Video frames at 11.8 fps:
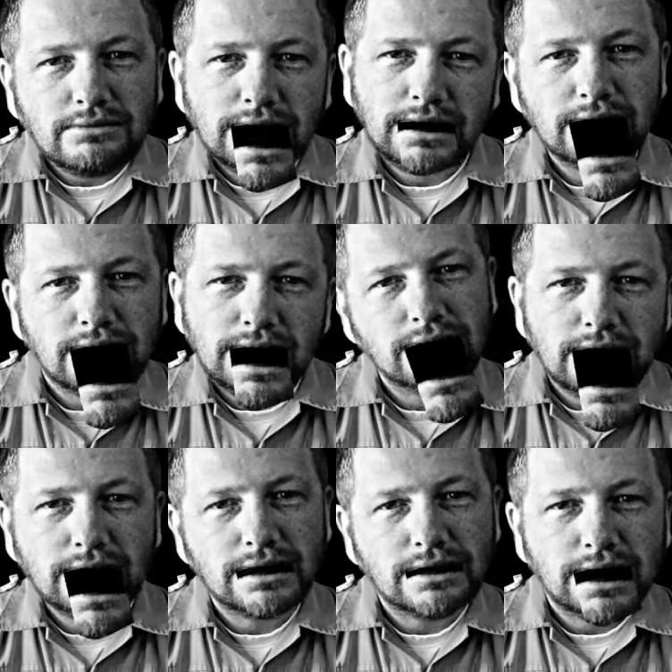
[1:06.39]
The whole day
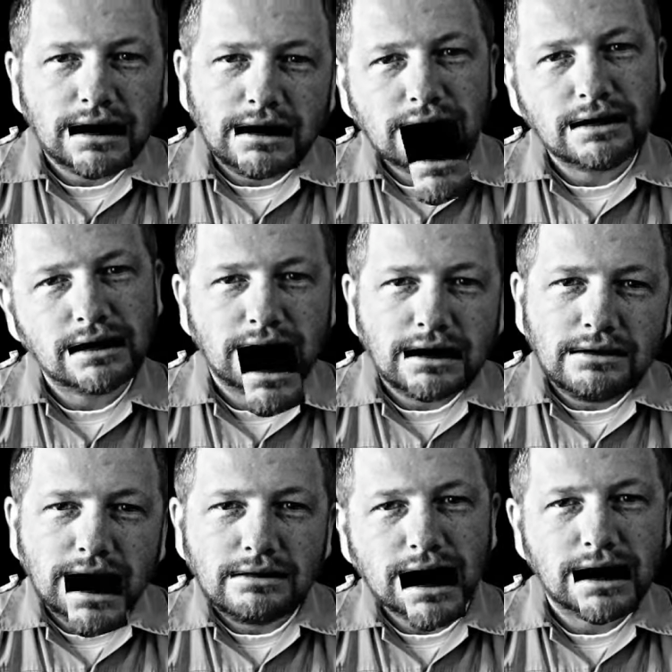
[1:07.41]
out for the both of us
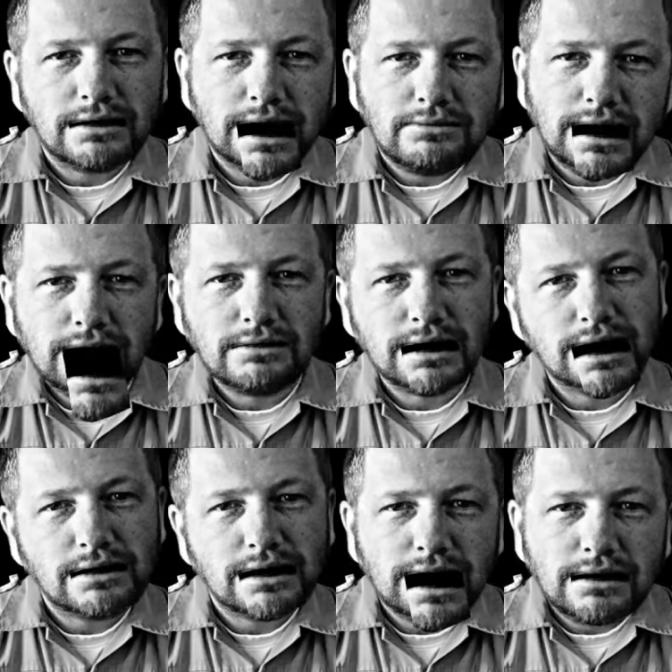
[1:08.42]
will cost
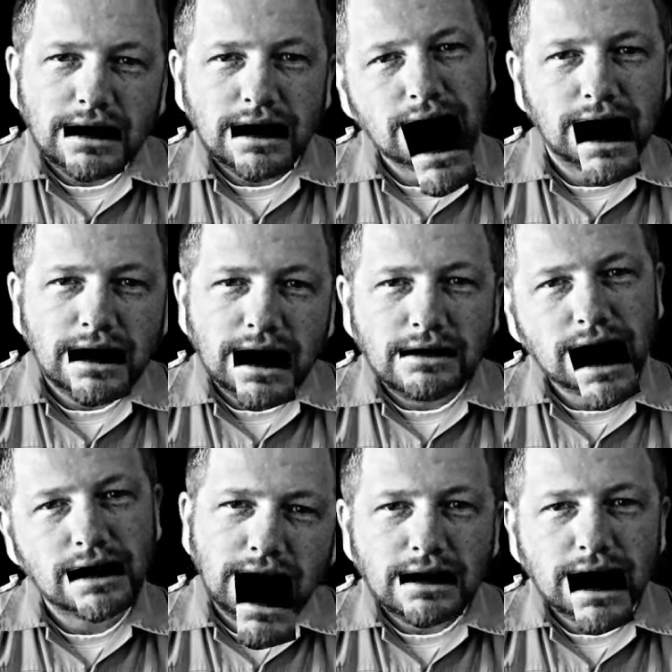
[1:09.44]
approximately the same as
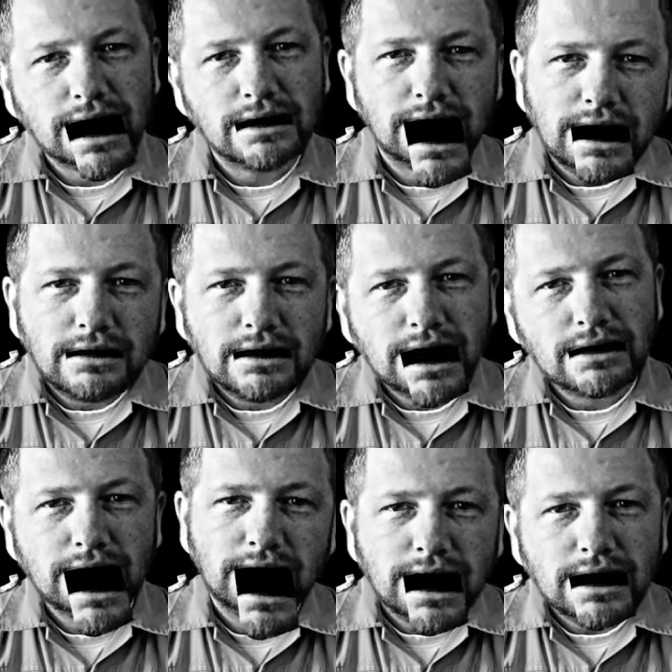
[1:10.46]
a wiper blade for the
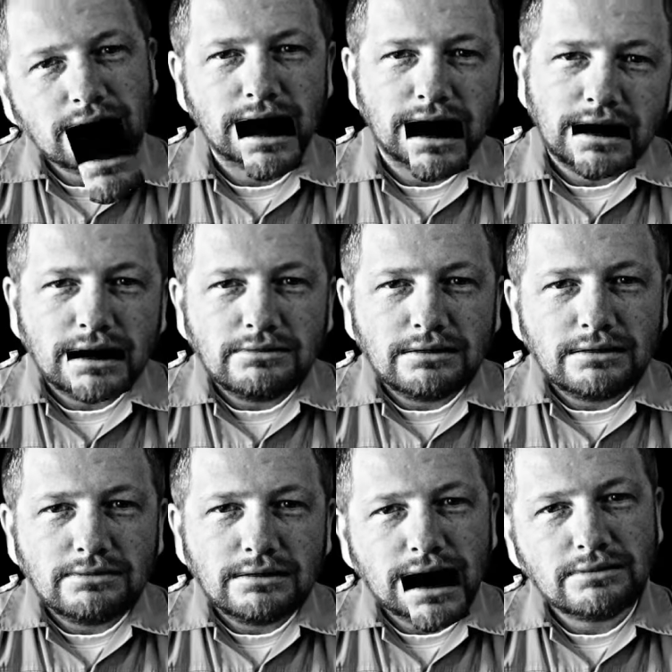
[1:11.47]
BMW,
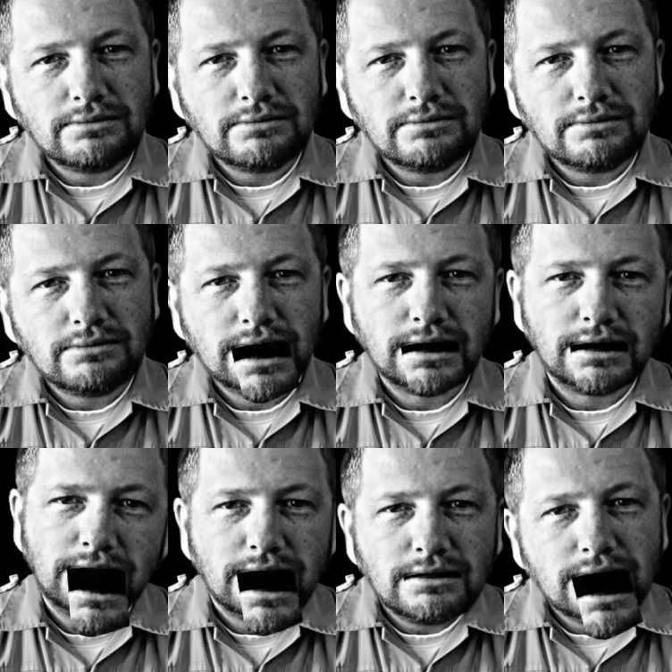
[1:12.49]
but, you know,
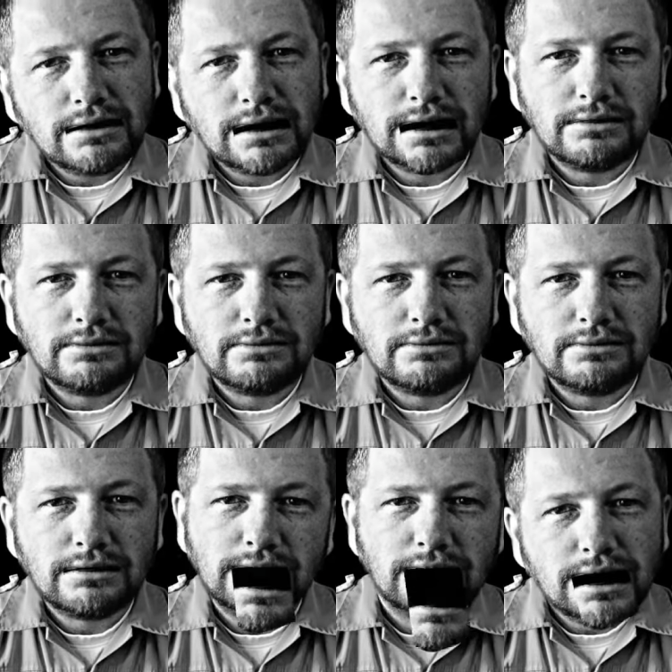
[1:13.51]
that's just me
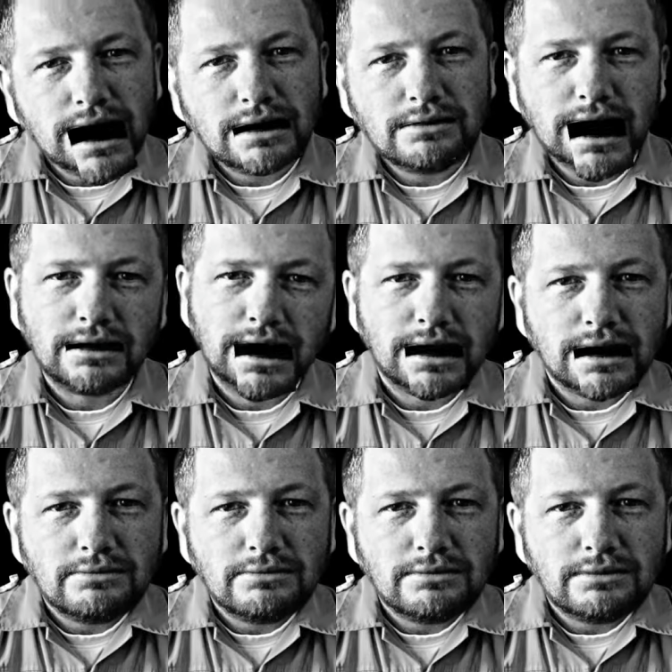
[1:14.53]
flashing the cash.